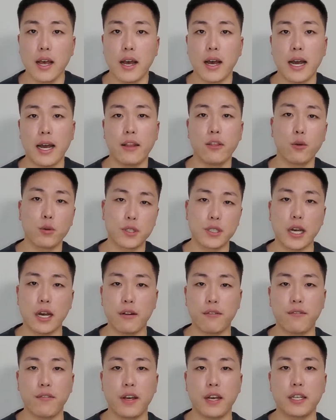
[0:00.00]
I had no
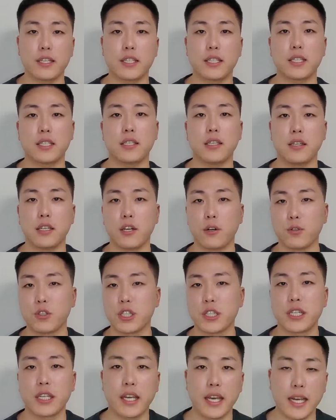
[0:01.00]
side effects, you know,
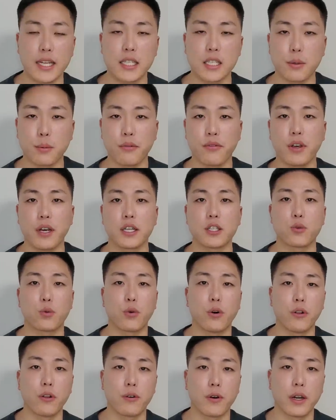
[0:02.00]
just in case some of you guys were
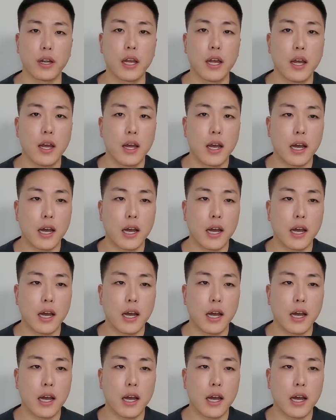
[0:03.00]
wondering.